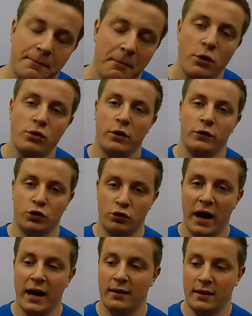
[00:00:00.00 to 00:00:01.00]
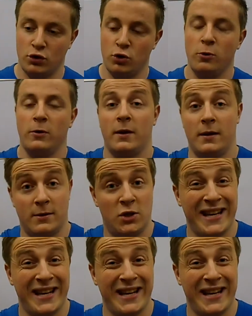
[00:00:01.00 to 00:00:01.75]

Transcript: as amount of strength as you